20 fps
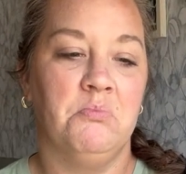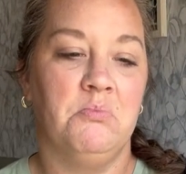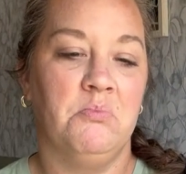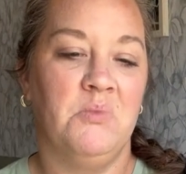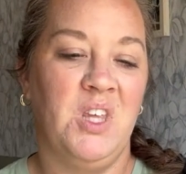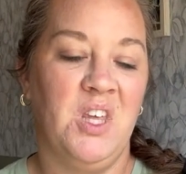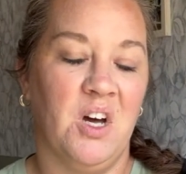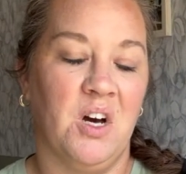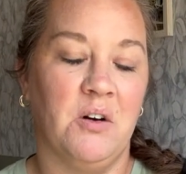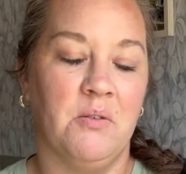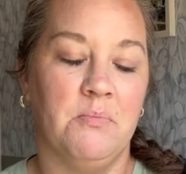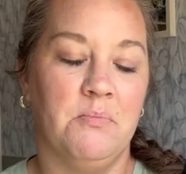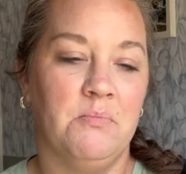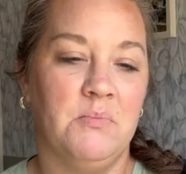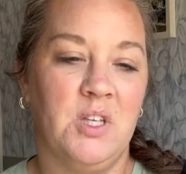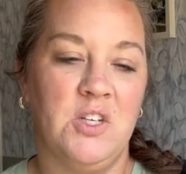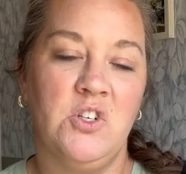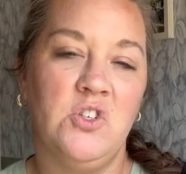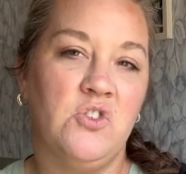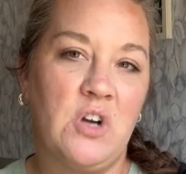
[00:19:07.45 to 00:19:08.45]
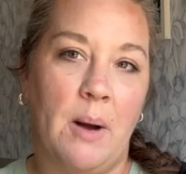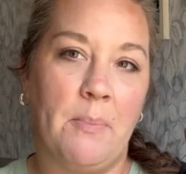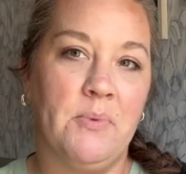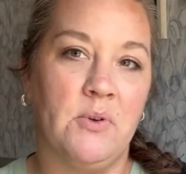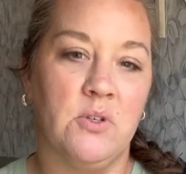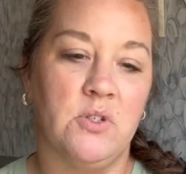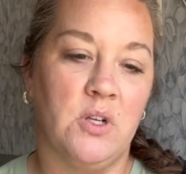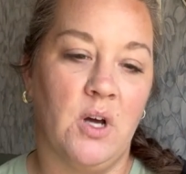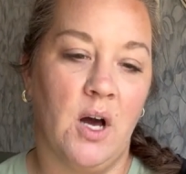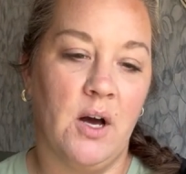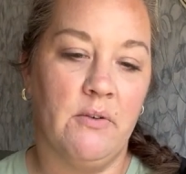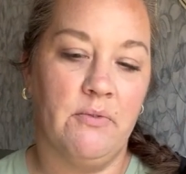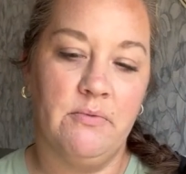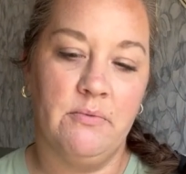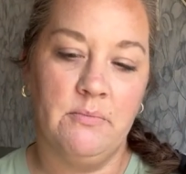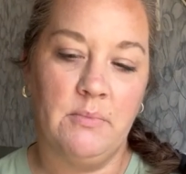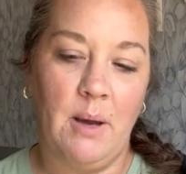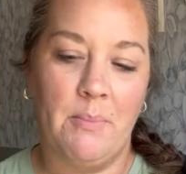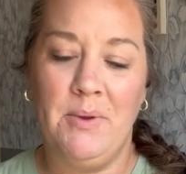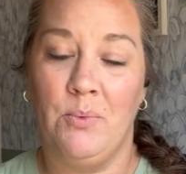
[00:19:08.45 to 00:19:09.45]
you know, they just drop their stuff.
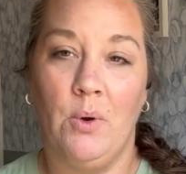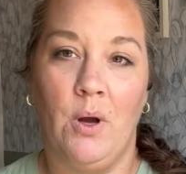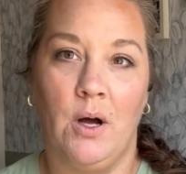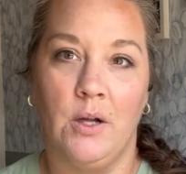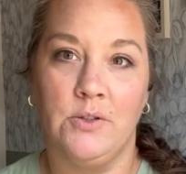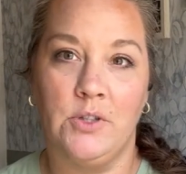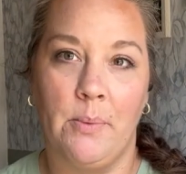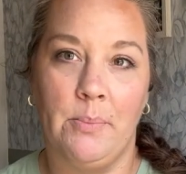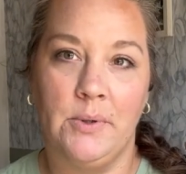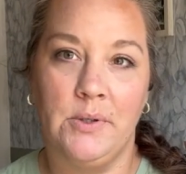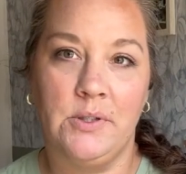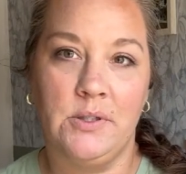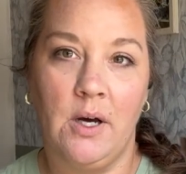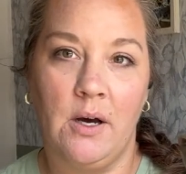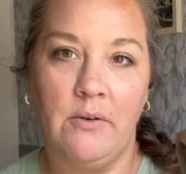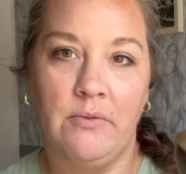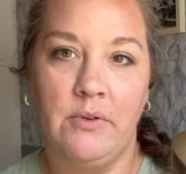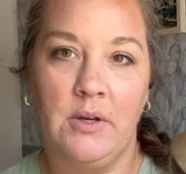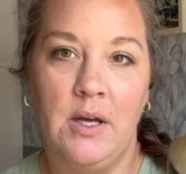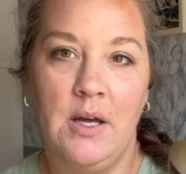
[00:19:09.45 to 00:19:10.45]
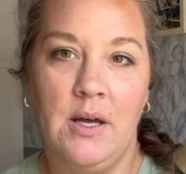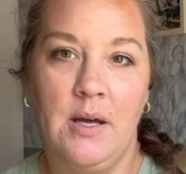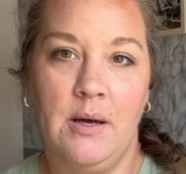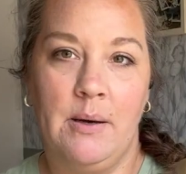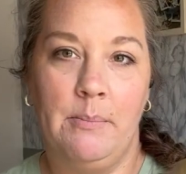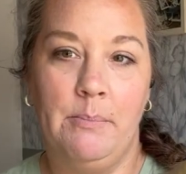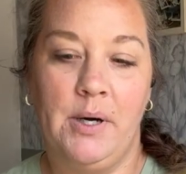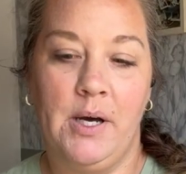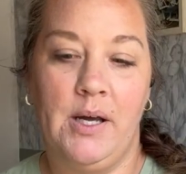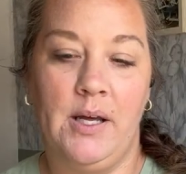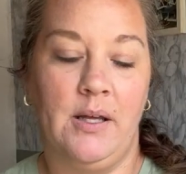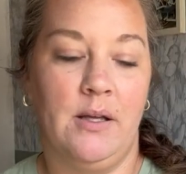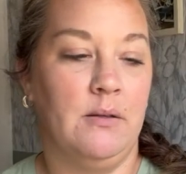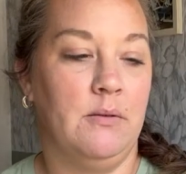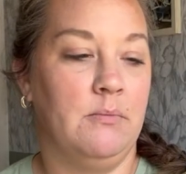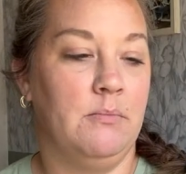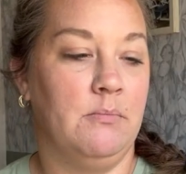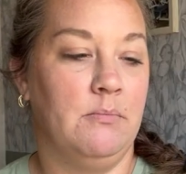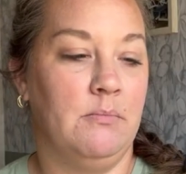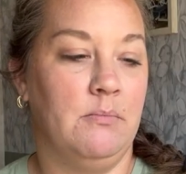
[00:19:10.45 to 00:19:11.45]
I mean, we all drop our stuff, but
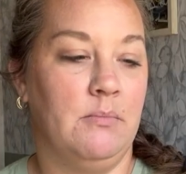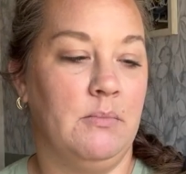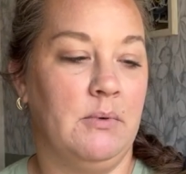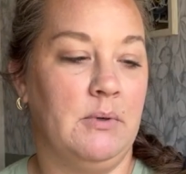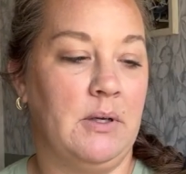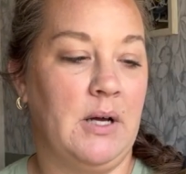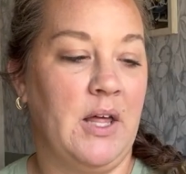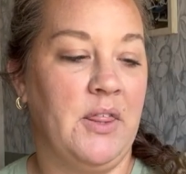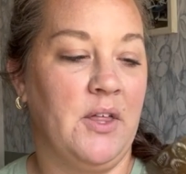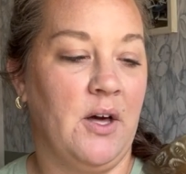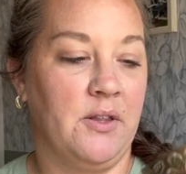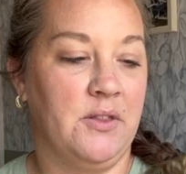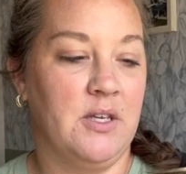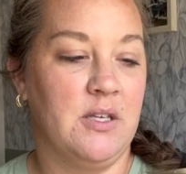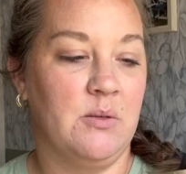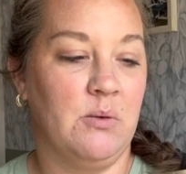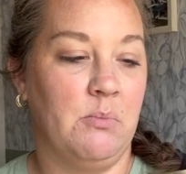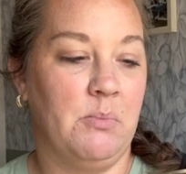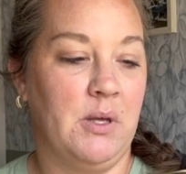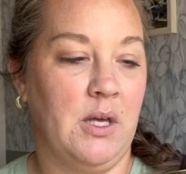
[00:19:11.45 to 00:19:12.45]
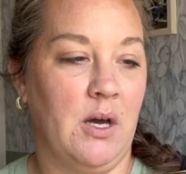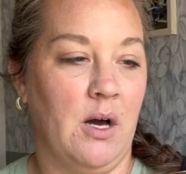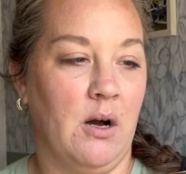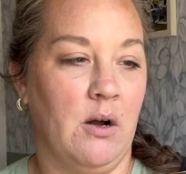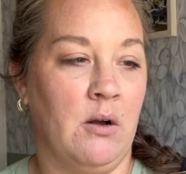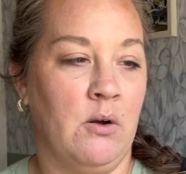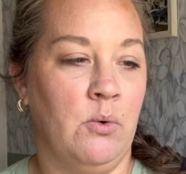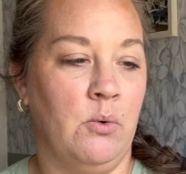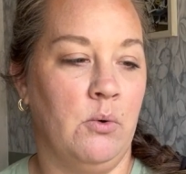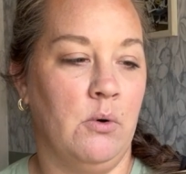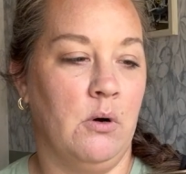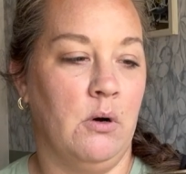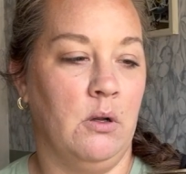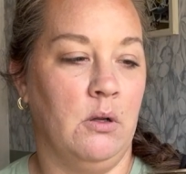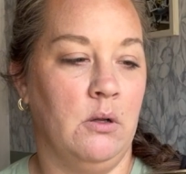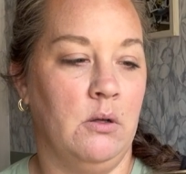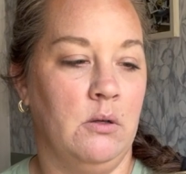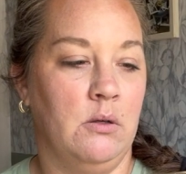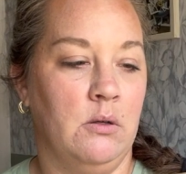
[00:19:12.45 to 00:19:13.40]
I thought this would be a cool,